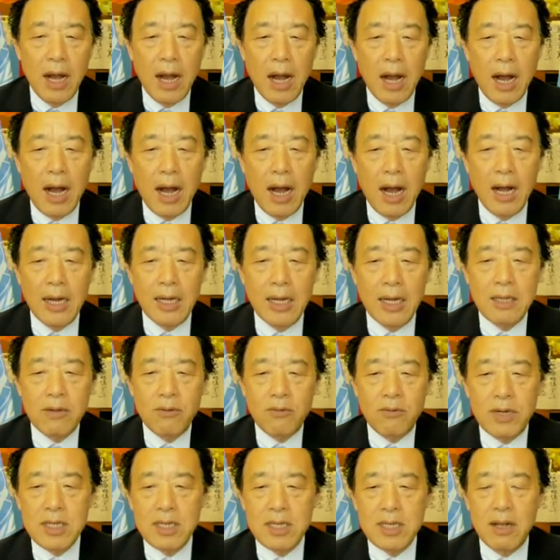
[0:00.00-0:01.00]
are at
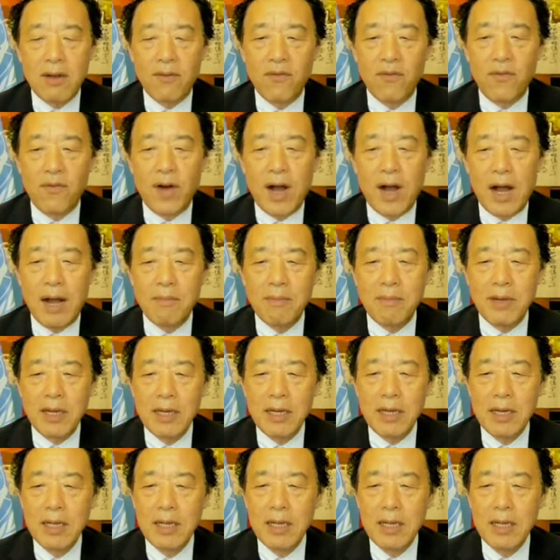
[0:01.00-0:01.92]
risk of farming